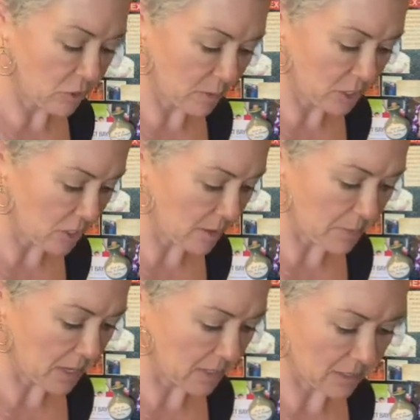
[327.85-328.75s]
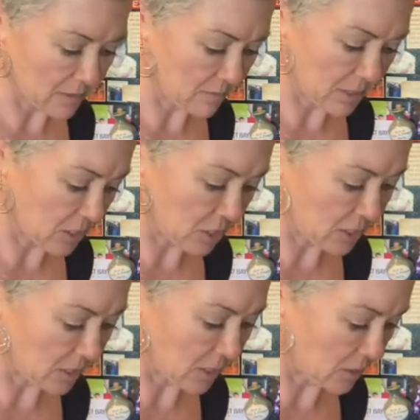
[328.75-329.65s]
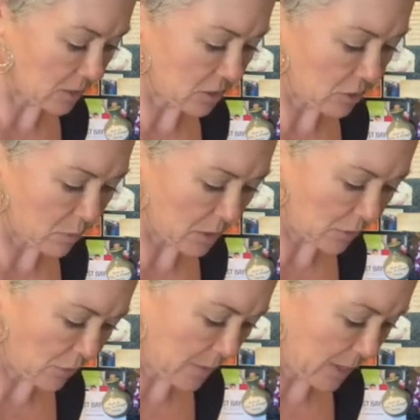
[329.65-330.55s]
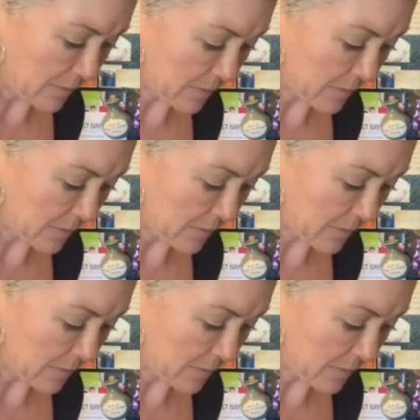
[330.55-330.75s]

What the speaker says: much nutmeg, just a little is too much for me.